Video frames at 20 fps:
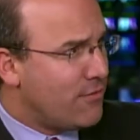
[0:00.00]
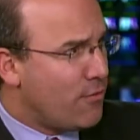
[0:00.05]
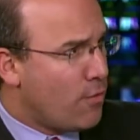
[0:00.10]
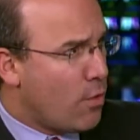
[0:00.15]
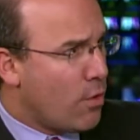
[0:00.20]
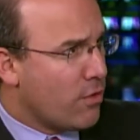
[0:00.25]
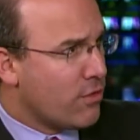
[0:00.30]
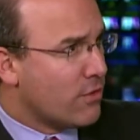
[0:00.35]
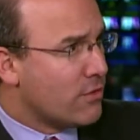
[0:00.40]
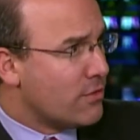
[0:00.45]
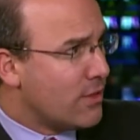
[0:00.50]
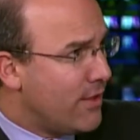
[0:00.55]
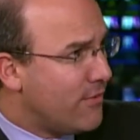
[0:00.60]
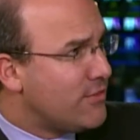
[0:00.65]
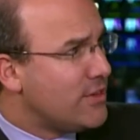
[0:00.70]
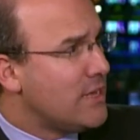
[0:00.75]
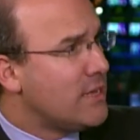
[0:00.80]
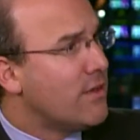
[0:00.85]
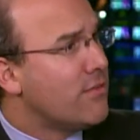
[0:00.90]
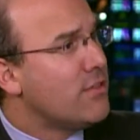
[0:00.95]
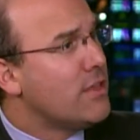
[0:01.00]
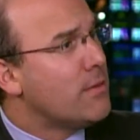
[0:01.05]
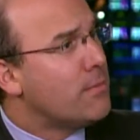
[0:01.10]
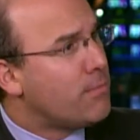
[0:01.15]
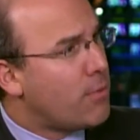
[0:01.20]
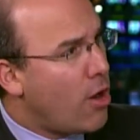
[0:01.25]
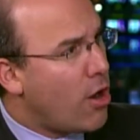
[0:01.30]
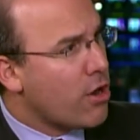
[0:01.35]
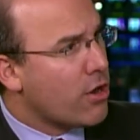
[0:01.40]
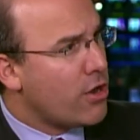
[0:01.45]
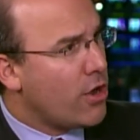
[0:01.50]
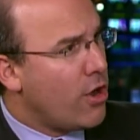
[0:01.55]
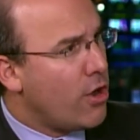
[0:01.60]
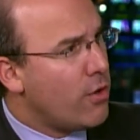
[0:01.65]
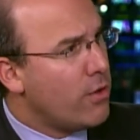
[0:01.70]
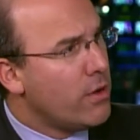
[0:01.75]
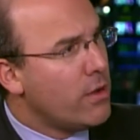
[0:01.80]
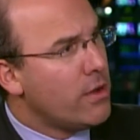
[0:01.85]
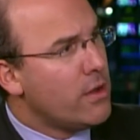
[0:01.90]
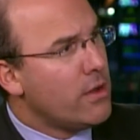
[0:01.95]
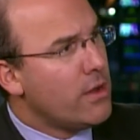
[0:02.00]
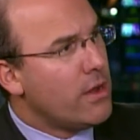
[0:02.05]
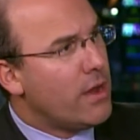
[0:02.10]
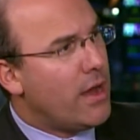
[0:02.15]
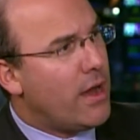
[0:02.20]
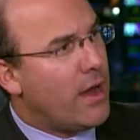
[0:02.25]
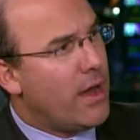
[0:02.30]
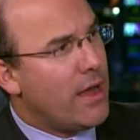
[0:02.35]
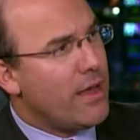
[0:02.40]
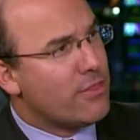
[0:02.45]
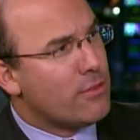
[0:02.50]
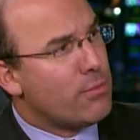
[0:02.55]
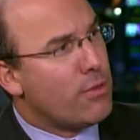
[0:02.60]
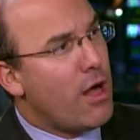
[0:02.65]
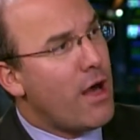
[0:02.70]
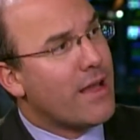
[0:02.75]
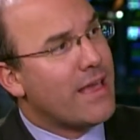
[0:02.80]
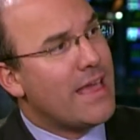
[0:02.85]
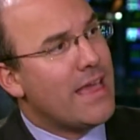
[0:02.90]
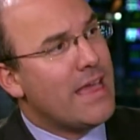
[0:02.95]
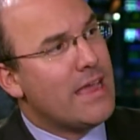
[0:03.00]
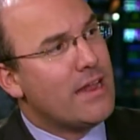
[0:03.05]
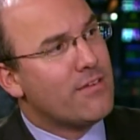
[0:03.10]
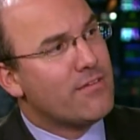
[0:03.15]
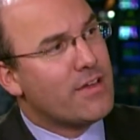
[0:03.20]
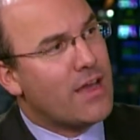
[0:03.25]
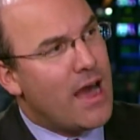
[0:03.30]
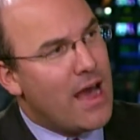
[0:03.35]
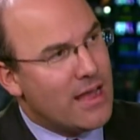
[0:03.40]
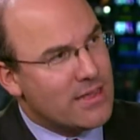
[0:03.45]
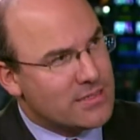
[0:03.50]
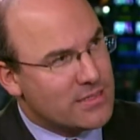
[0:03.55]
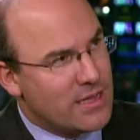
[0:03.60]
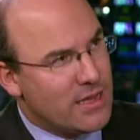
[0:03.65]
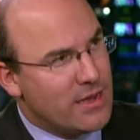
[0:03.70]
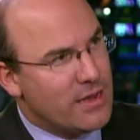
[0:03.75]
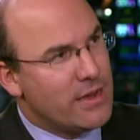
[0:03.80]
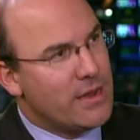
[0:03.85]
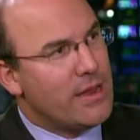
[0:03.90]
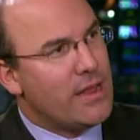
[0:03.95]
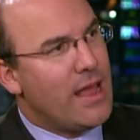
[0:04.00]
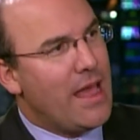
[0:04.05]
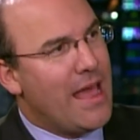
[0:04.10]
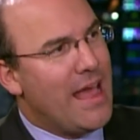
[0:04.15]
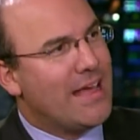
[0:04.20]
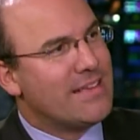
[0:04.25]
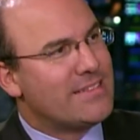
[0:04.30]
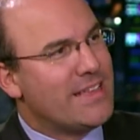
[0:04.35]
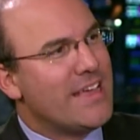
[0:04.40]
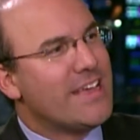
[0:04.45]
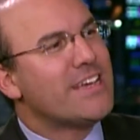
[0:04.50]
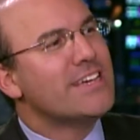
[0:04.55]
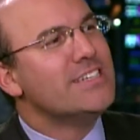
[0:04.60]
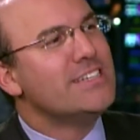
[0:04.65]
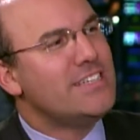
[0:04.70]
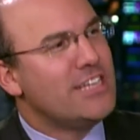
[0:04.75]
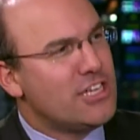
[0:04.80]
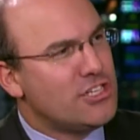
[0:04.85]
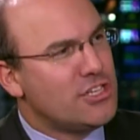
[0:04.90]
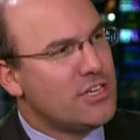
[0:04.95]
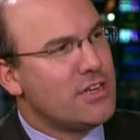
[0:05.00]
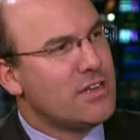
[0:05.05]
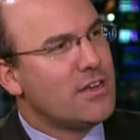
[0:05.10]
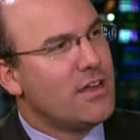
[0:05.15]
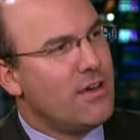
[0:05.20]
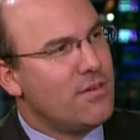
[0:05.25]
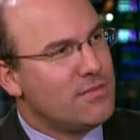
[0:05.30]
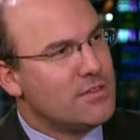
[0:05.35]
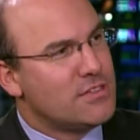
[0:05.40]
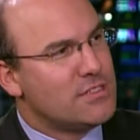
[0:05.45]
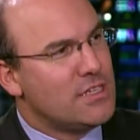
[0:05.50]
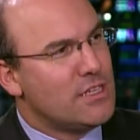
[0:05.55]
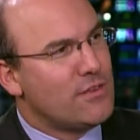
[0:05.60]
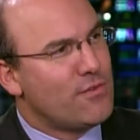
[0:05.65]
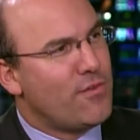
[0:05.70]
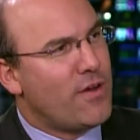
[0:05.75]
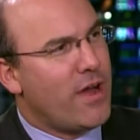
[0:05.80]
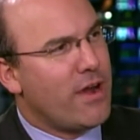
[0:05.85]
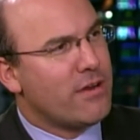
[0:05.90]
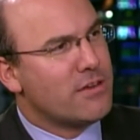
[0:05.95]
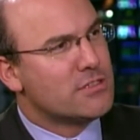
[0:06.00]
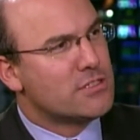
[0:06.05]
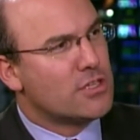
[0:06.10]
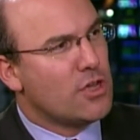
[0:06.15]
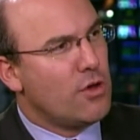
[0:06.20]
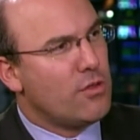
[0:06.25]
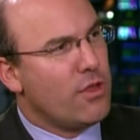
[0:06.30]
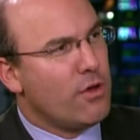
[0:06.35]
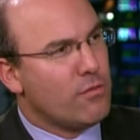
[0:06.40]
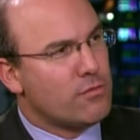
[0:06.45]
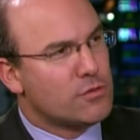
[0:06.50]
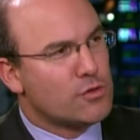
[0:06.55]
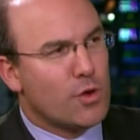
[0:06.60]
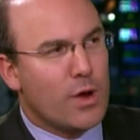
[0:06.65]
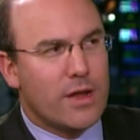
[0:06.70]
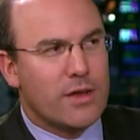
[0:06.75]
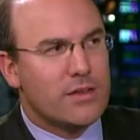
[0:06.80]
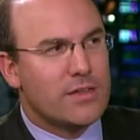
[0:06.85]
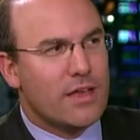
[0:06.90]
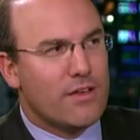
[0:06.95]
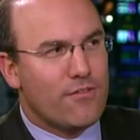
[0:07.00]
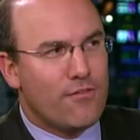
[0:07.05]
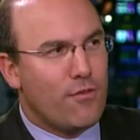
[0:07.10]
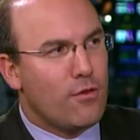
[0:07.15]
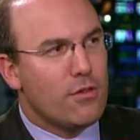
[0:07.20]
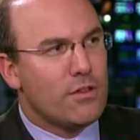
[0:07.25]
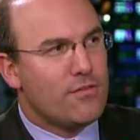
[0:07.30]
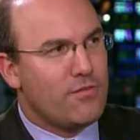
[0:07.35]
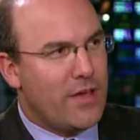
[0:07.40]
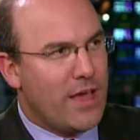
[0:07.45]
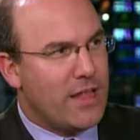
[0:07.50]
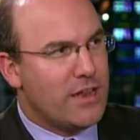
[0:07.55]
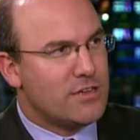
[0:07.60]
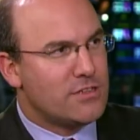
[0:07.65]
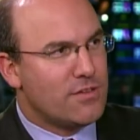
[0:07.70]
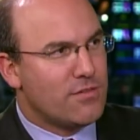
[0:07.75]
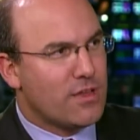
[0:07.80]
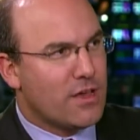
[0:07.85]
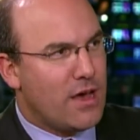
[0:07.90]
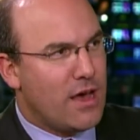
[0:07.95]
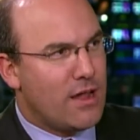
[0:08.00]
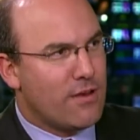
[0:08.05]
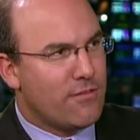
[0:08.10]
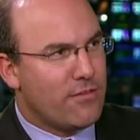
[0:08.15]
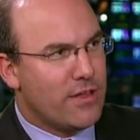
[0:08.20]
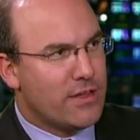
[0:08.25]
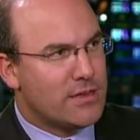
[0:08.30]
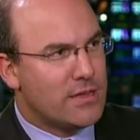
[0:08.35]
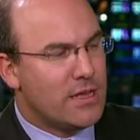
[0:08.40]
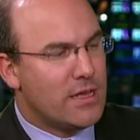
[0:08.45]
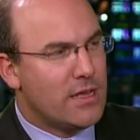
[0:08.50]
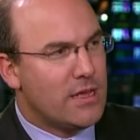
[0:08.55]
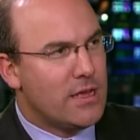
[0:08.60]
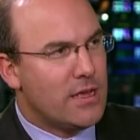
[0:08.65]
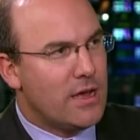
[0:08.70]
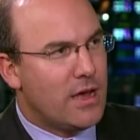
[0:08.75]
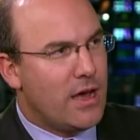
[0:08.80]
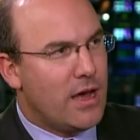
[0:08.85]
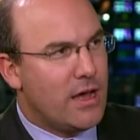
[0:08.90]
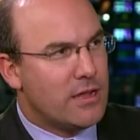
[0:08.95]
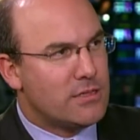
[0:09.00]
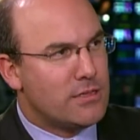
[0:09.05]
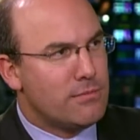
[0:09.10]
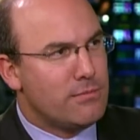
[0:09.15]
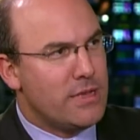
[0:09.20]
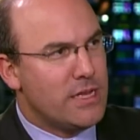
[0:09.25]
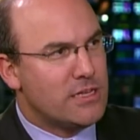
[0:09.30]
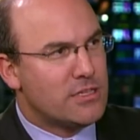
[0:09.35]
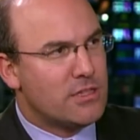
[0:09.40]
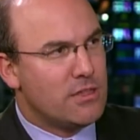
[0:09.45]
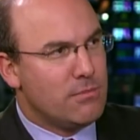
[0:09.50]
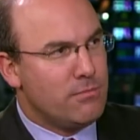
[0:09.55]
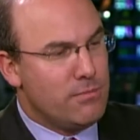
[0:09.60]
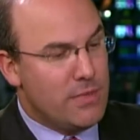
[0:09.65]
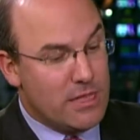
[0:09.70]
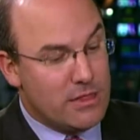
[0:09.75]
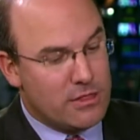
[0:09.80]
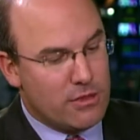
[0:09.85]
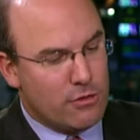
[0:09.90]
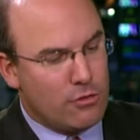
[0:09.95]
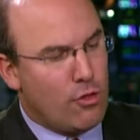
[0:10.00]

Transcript: for the lifting of the embargo uh, and the blockade of Gaza as a condition of the ceasefire. And so they're trying to take full advantage of the conflict uh, to meet, meet their